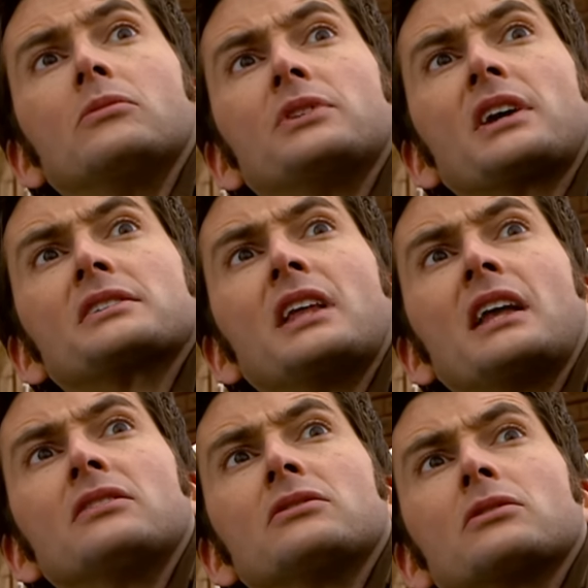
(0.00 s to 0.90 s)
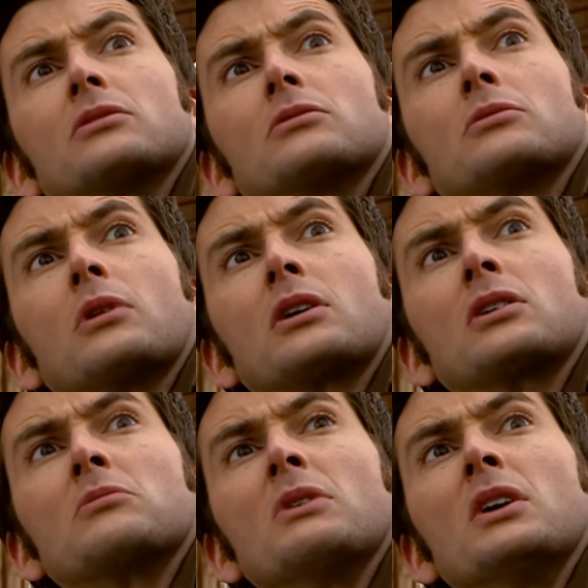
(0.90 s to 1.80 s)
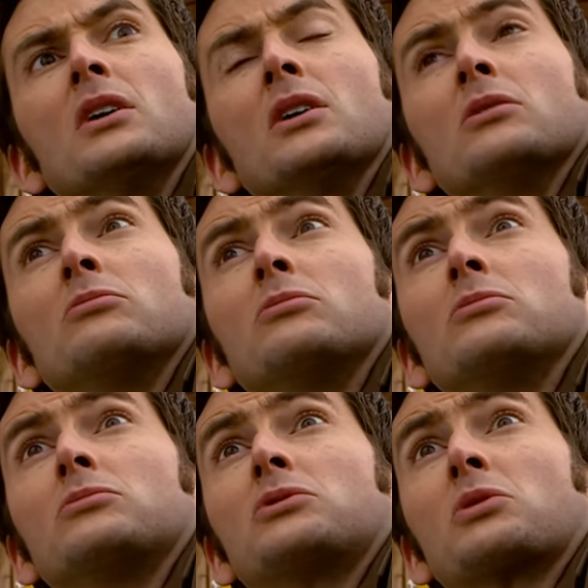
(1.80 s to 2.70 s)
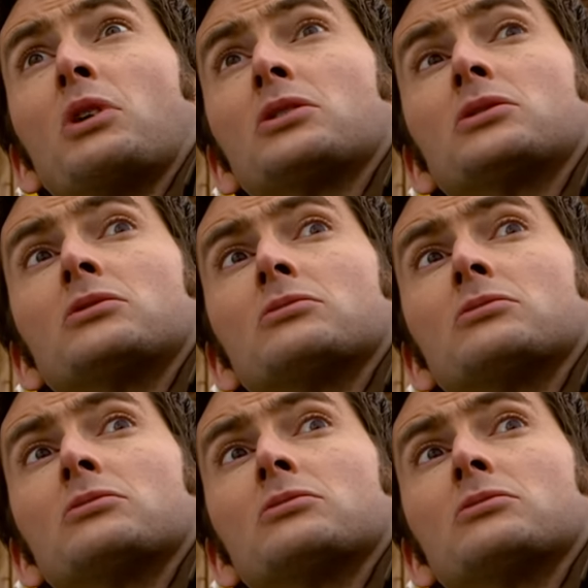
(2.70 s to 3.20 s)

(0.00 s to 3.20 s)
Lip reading: snakes and ladders? Quite good at squash,